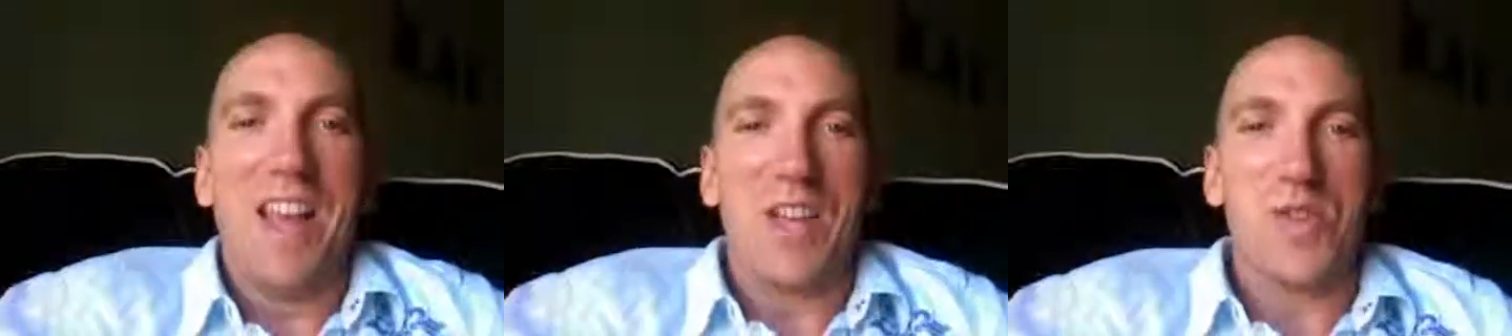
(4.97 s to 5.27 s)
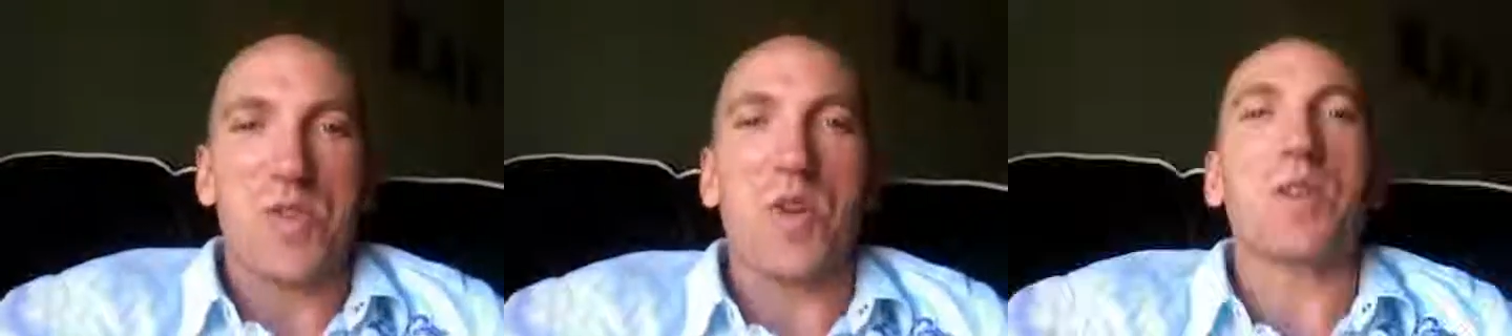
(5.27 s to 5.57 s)
I
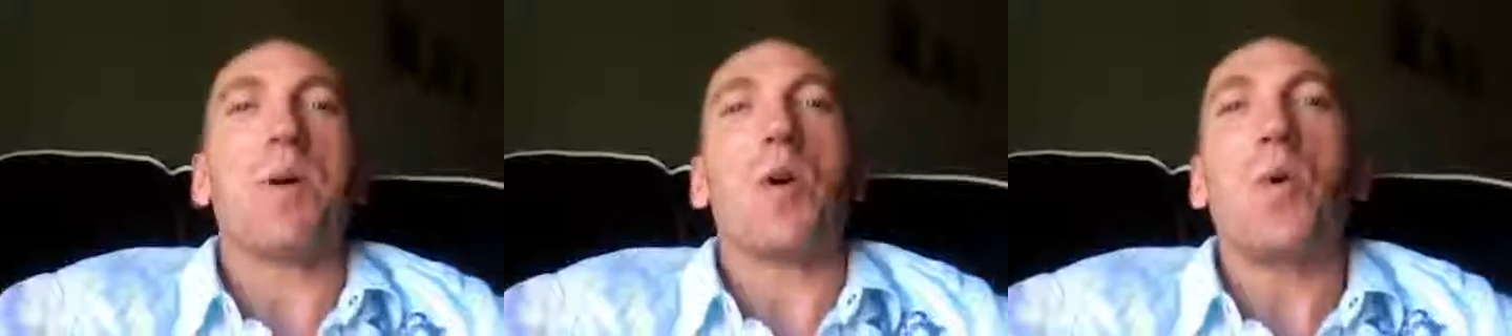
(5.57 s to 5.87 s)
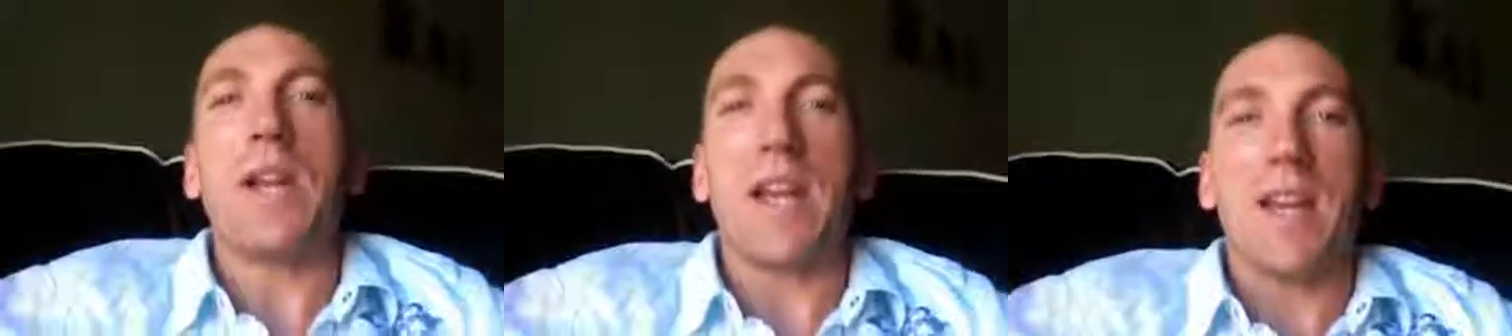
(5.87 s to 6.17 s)
just talked about
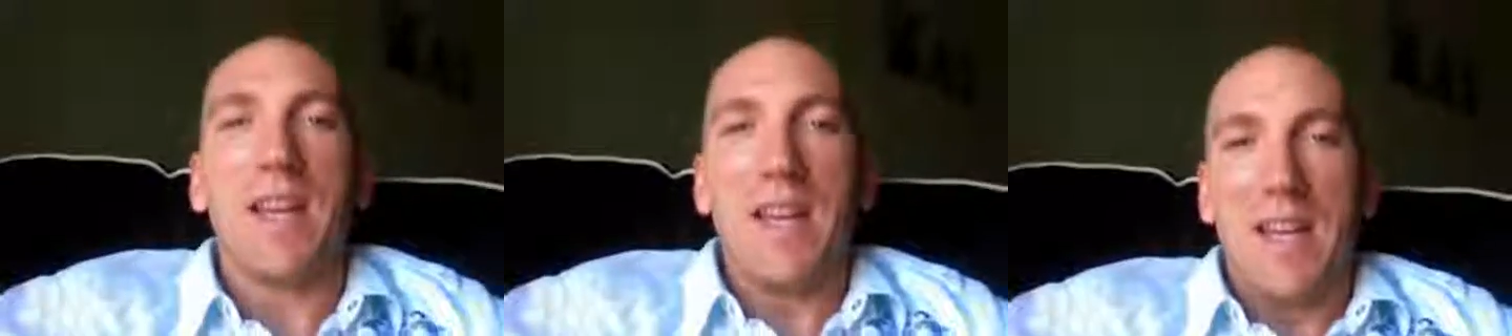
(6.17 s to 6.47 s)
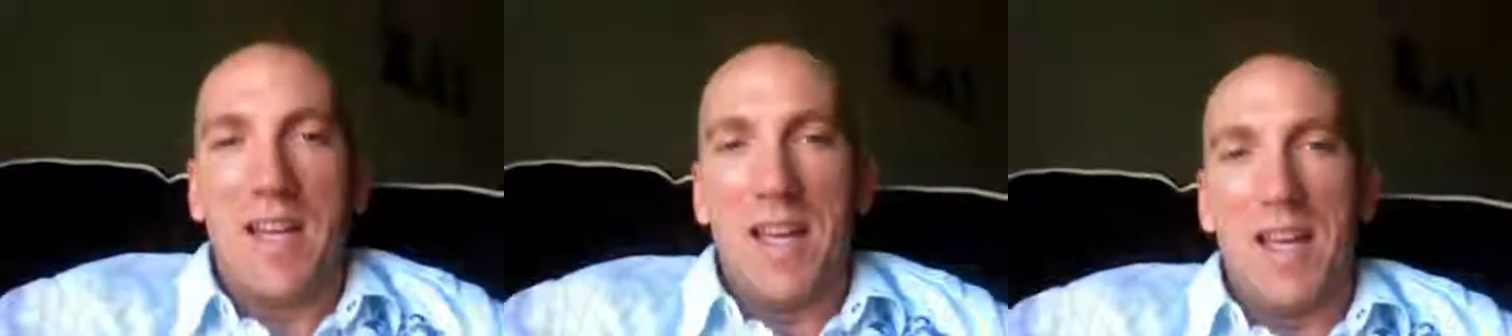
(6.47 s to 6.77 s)
quitting.
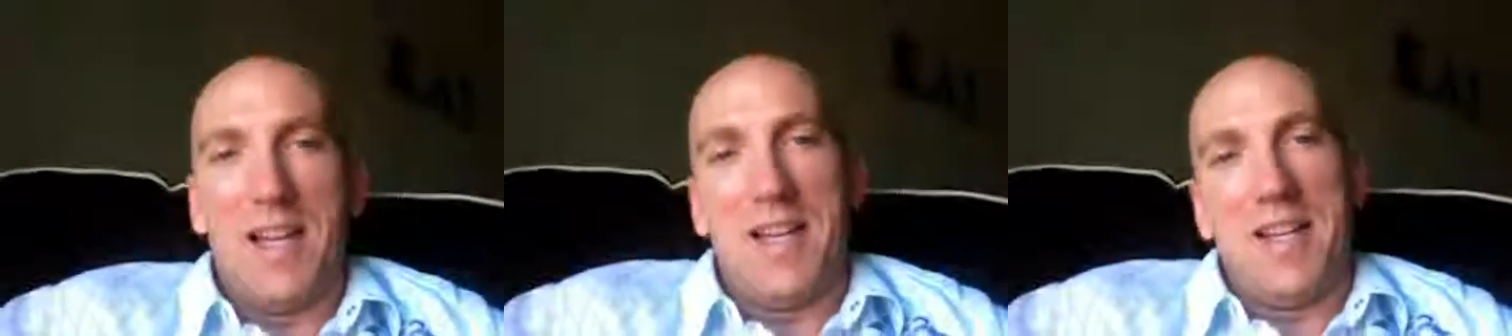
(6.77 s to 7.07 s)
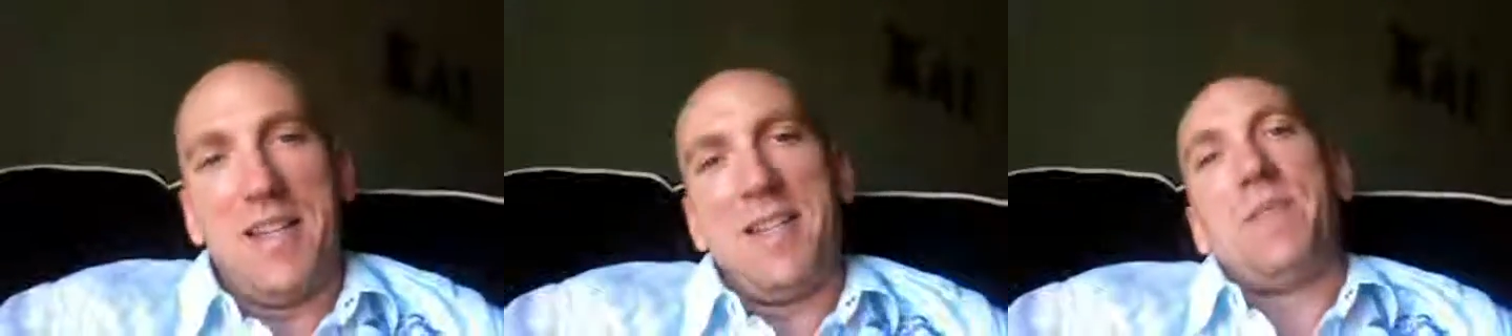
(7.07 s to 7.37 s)

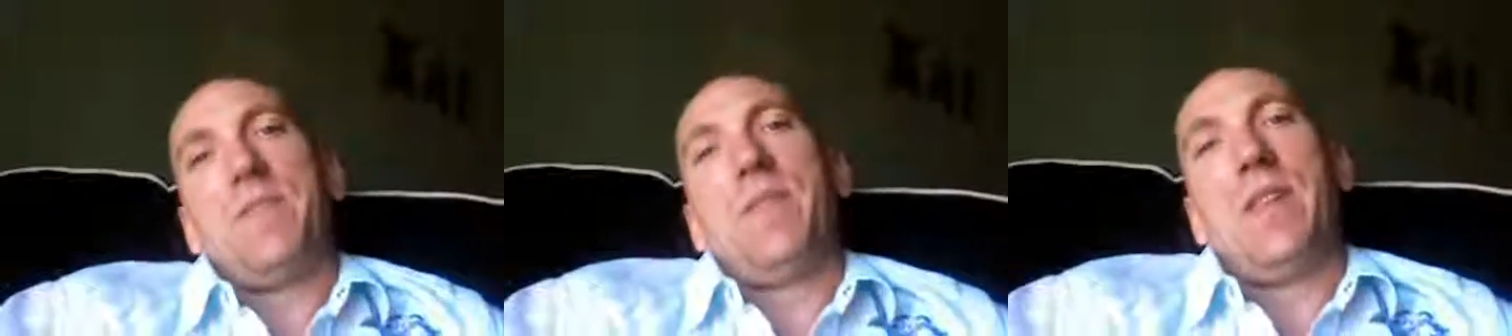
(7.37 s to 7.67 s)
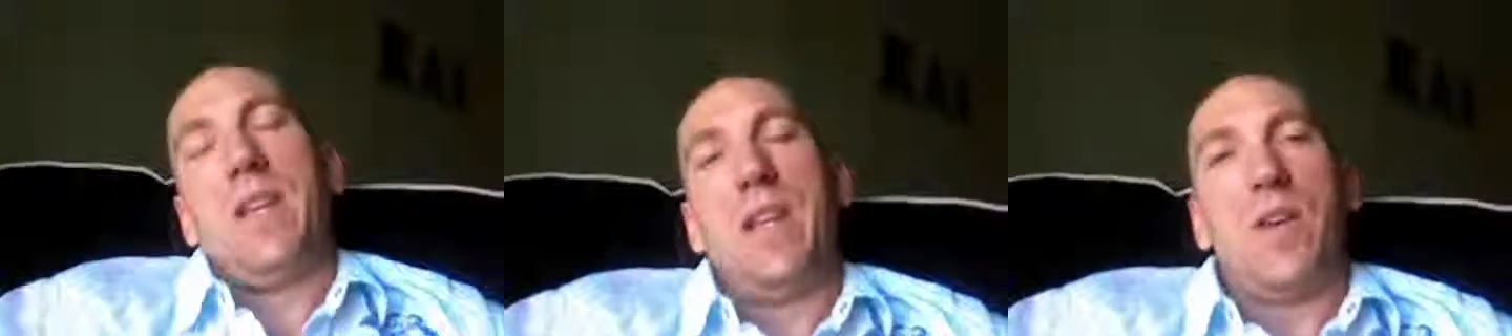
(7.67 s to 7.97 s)
Uh,
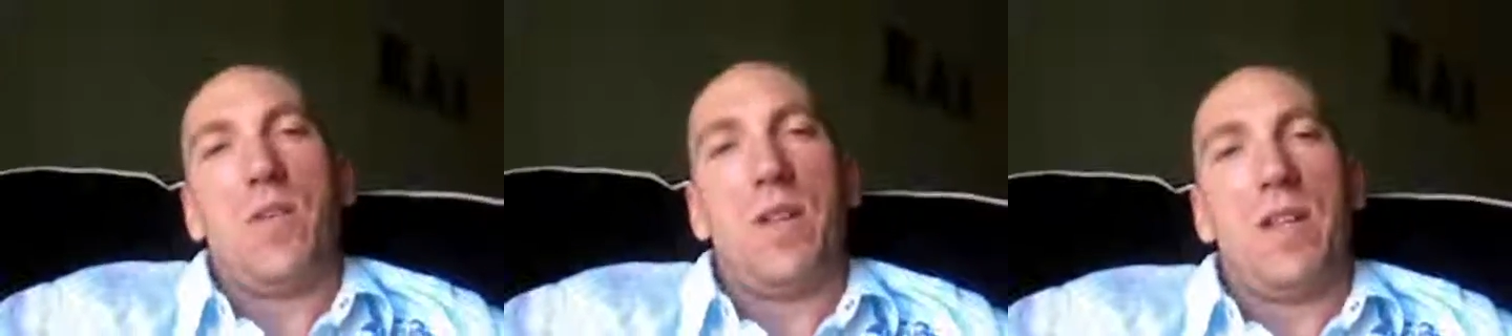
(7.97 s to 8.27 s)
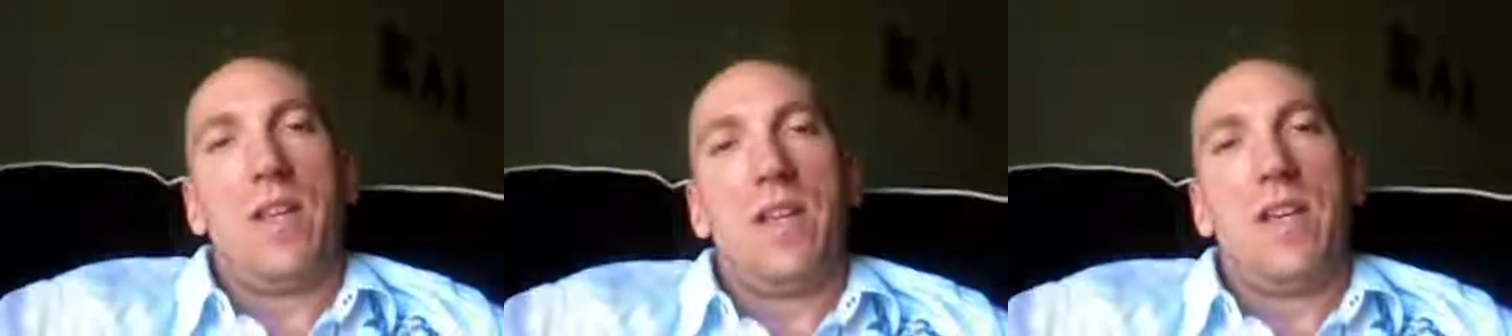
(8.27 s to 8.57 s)
you know,
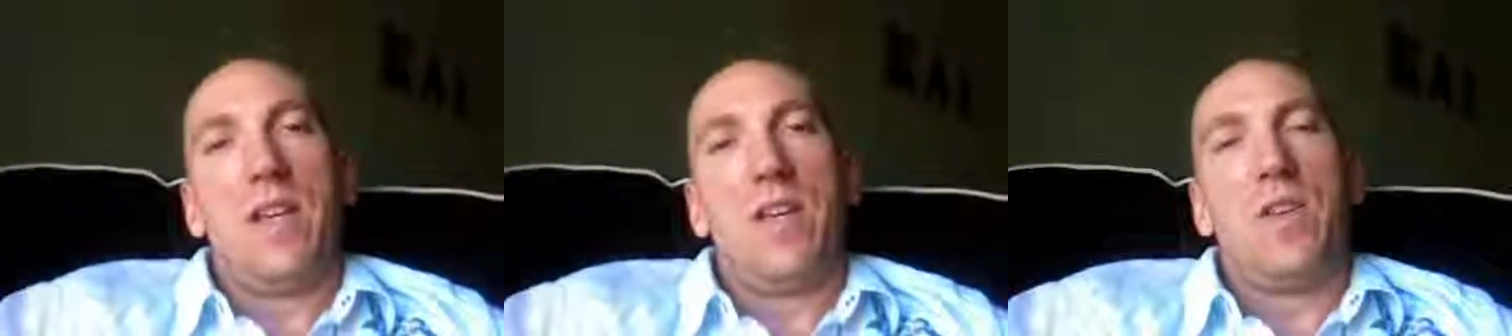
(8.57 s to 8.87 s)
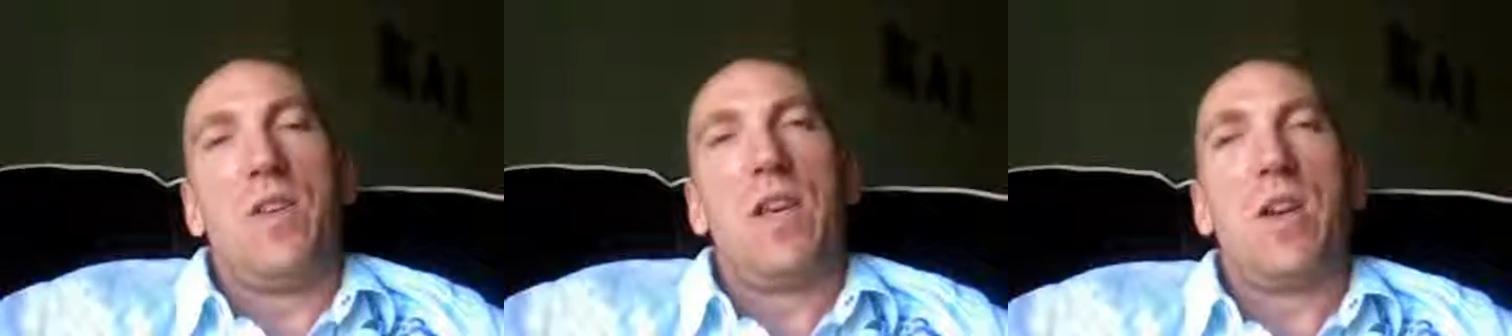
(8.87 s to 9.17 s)

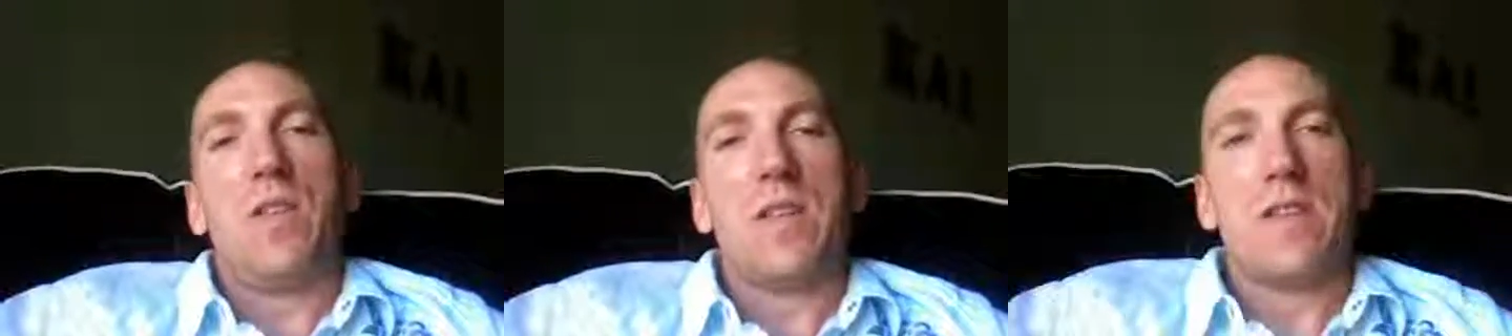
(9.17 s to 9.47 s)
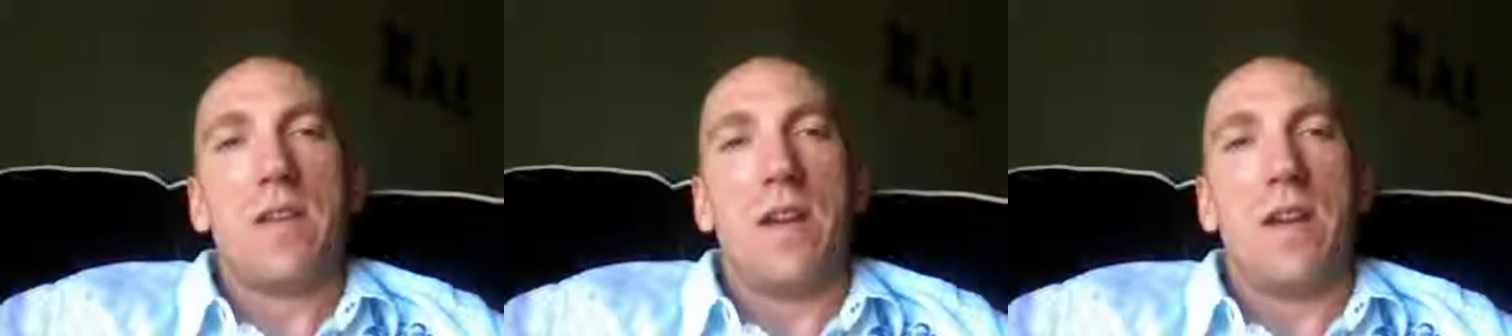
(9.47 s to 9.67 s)
you hear this.